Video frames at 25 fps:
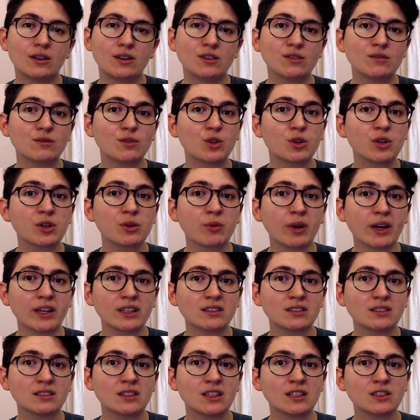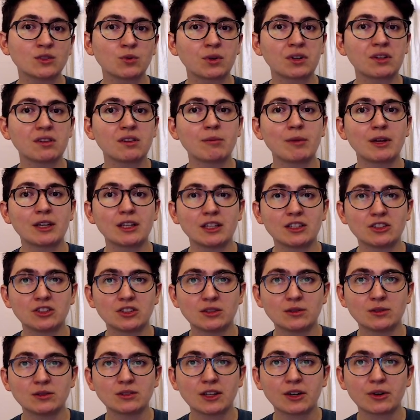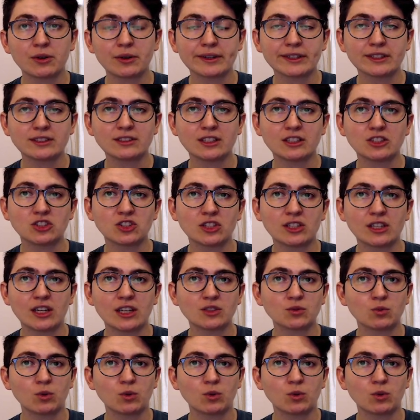Voting rights is one of the many issues that our organization has